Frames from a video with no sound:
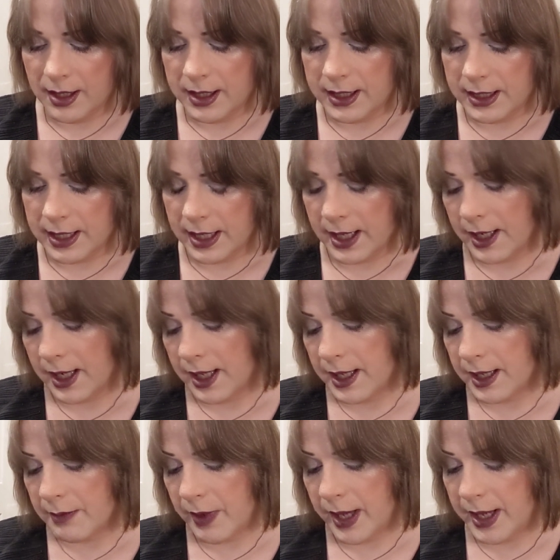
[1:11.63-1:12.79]
You get
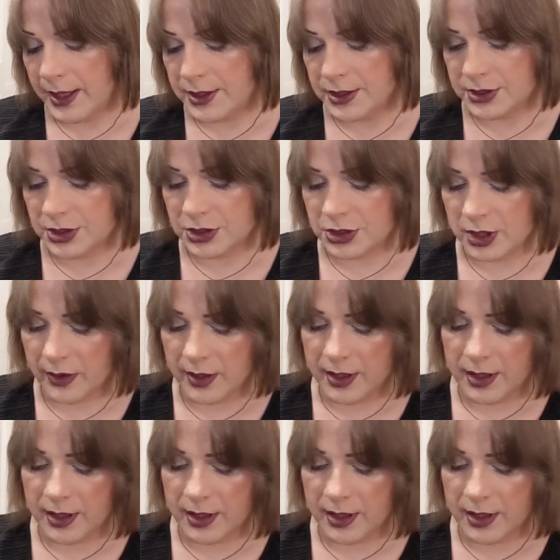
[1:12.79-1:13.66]
like pages just showing